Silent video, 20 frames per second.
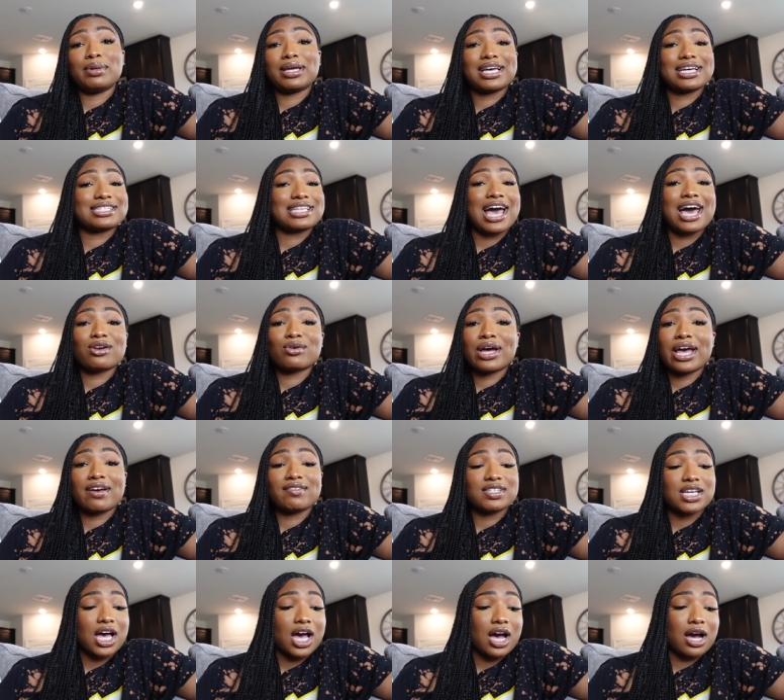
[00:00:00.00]
because I don't
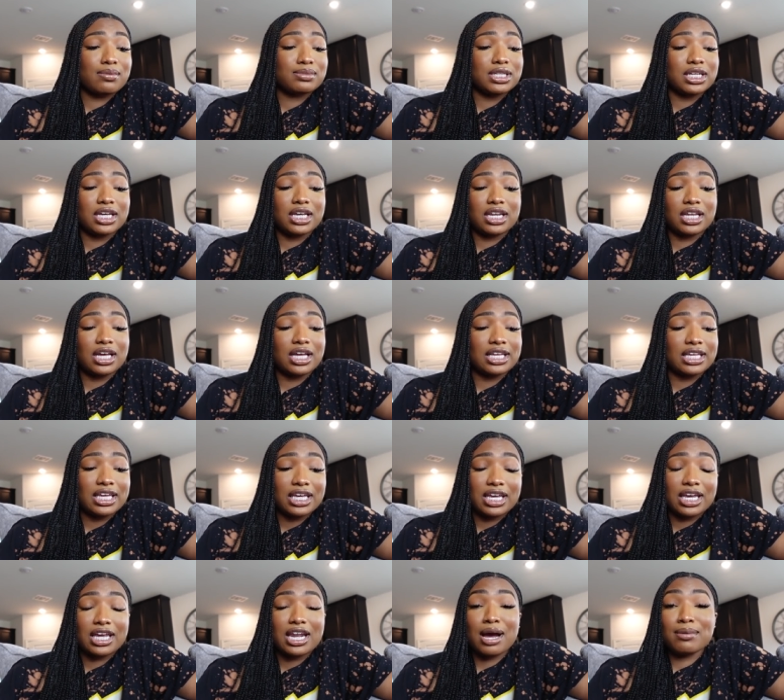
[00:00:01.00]
have time to get it
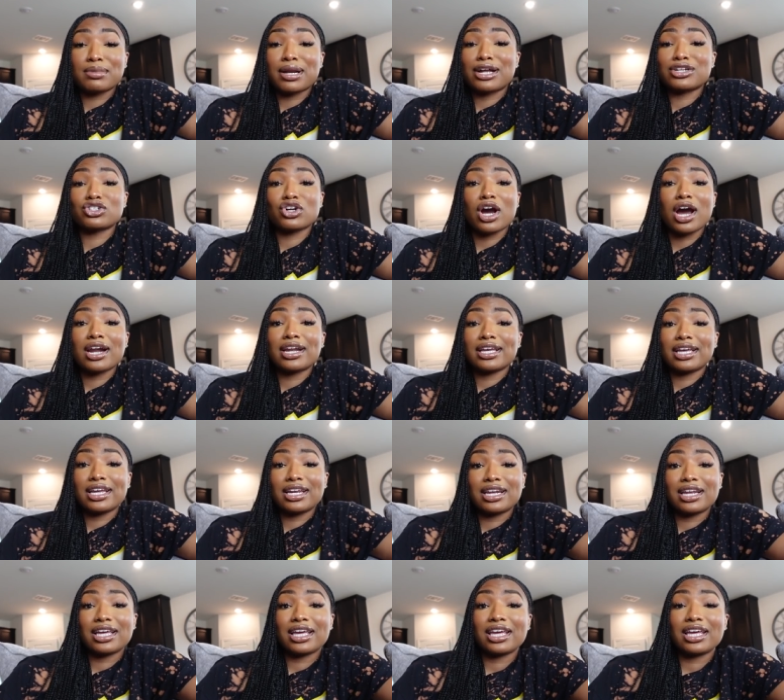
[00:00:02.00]
again. I'm not trying to get
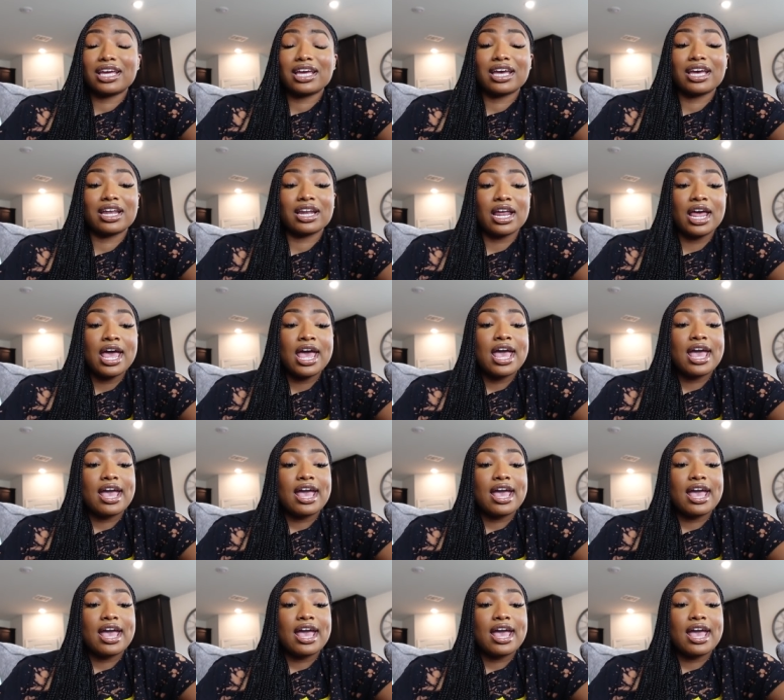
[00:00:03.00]
it again.